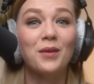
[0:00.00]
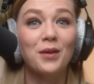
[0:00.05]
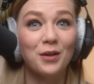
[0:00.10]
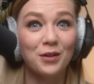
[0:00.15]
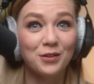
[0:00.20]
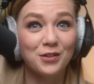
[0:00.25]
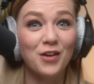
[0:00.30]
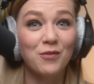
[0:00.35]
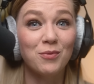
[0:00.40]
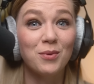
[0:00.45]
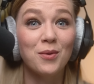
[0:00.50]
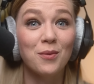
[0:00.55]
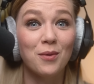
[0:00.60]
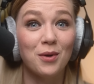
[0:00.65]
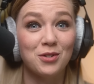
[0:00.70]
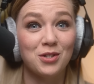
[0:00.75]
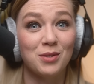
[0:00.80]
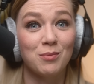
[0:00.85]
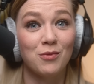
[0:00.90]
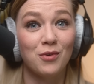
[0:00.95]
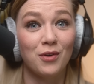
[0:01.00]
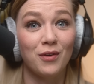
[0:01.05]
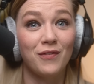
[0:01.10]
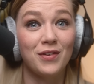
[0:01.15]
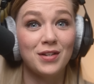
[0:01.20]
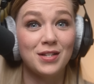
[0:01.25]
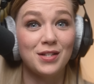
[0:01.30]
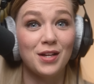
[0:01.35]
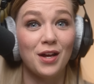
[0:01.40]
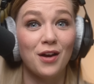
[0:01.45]
I'll definitely be watching more of
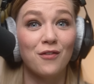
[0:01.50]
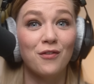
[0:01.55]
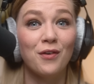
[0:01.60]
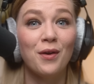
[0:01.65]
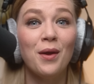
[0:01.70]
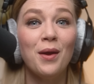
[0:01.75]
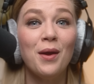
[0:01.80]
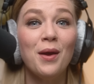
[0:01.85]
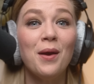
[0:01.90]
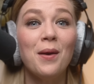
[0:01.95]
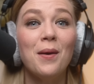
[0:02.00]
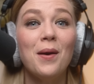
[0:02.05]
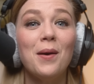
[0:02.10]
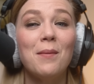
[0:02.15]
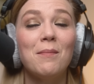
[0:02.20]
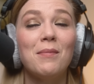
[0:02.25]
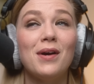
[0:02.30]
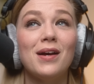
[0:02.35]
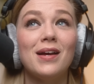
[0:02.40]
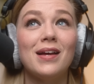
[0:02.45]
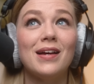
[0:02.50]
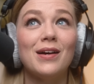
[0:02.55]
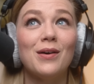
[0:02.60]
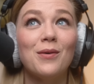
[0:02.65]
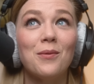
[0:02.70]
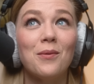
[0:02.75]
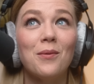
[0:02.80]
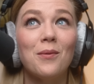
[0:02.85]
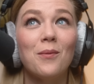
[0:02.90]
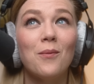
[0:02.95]
his stuff. But
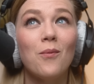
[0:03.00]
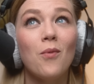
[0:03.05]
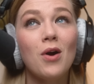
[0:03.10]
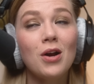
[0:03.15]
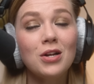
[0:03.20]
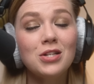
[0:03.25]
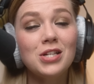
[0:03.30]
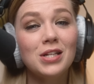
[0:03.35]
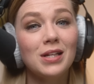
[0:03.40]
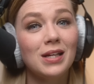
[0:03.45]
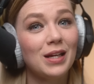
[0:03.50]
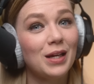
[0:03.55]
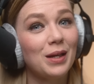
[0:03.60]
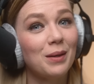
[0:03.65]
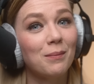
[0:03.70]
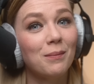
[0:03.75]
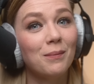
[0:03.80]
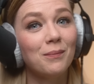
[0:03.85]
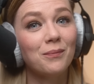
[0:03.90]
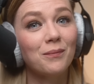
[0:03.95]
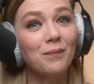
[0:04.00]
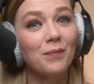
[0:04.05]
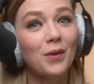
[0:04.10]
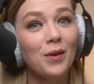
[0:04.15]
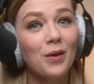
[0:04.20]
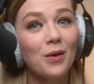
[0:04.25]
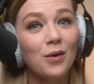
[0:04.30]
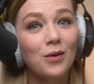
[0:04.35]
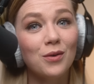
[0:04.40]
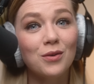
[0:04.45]
watching him
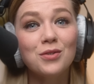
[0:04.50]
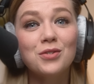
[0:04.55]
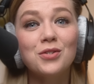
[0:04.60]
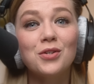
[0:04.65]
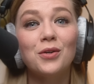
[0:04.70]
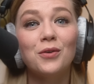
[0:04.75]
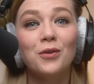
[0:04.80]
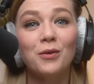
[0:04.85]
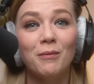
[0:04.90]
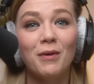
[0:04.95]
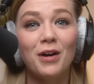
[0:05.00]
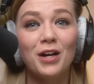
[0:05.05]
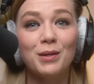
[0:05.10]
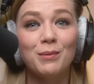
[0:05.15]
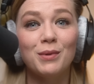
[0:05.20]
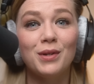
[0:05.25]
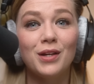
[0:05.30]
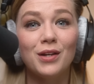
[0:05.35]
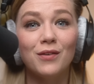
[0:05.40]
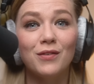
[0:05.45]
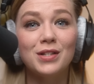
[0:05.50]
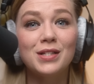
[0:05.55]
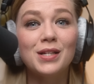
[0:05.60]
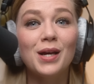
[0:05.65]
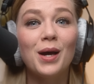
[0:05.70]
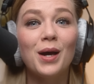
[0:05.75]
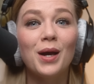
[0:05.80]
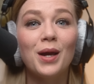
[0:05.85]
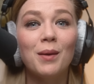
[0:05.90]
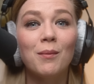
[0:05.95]
also reminded me of a
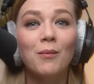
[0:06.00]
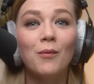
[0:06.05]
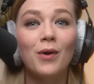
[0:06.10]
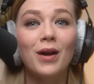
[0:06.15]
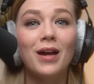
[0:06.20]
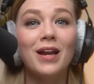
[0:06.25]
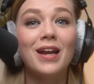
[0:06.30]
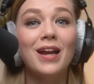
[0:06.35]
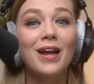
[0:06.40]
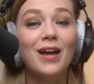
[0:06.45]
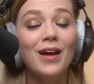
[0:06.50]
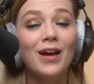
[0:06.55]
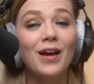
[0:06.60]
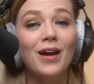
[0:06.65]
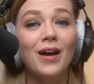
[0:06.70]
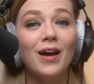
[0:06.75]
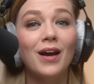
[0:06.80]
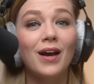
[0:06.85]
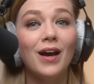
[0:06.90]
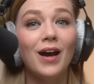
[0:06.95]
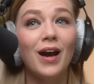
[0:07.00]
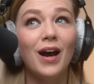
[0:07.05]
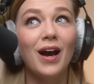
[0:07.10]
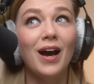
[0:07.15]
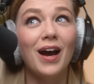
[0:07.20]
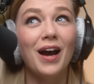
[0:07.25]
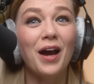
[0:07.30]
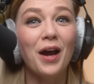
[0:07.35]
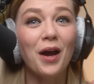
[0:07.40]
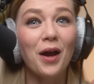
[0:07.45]
time when
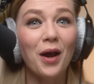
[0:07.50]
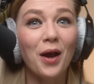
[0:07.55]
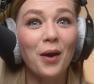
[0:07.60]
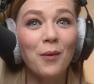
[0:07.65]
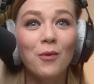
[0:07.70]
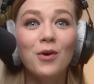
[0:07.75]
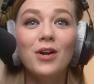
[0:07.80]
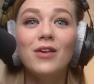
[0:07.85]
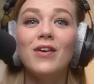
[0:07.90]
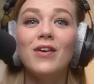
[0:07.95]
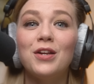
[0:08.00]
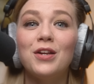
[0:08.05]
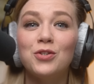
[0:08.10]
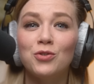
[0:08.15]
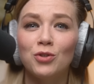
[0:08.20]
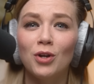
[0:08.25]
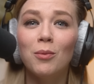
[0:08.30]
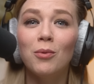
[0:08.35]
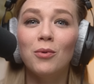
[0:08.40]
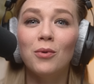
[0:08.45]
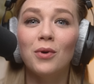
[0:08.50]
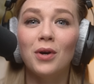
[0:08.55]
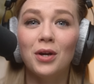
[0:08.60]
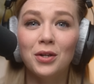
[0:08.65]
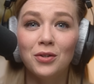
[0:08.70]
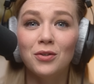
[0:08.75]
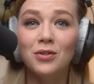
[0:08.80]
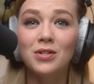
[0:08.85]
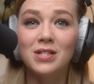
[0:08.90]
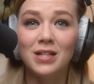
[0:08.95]
I would have trouble
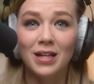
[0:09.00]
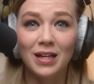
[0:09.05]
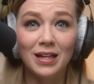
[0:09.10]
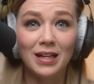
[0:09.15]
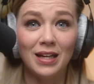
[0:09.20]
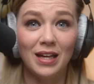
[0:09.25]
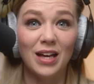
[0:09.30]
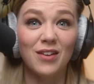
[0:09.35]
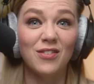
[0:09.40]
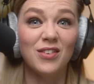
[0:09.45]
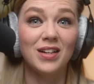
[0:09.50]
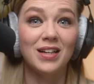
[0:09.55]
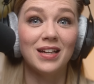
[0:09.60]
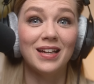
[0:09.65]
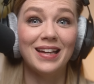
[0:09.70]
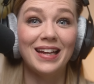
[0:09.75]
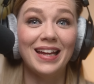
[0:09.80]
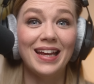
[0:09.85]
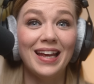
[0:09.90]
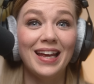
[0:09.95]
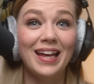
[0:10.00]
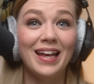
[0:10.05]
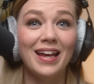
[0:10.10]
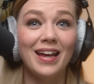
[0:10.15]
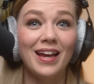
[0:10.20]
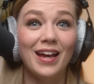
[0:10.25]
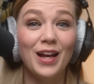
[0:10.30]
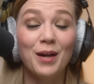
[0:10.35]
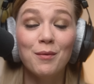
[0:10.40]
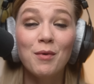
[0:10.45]
understanding Kevin.
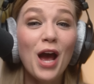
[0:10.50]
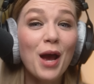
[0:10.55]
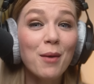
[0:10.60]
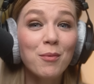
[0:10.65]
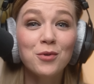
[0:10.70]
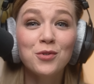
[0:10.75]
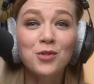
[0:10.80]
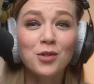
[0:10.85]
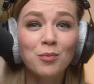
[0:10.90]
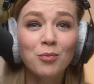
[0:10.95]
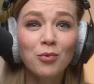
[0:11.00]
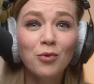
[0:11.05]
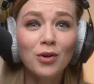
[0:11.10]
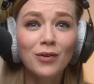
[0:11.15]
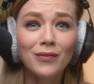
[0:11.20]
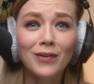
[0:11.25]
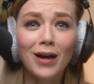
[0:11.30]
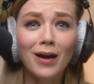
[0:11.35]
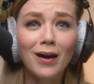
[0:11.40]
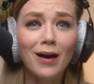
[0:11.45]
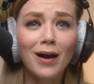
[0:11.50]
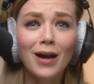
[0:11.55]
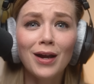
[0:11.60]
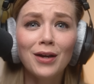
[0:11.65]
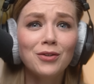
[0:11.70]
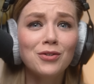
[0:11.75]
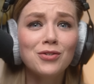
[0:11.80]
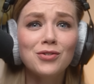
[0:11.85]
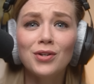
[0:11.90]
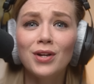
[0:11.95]
And I'm happy to report that I
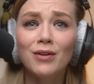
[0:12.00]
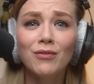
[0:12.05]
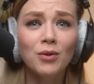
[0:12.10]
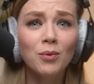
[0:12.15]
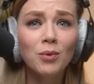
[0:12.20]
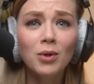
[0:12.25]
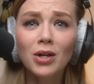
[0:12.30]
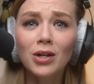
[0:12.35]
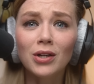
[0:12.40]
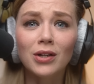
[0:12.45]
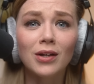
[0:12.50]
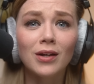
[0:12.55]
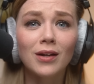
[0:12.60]
understood every word.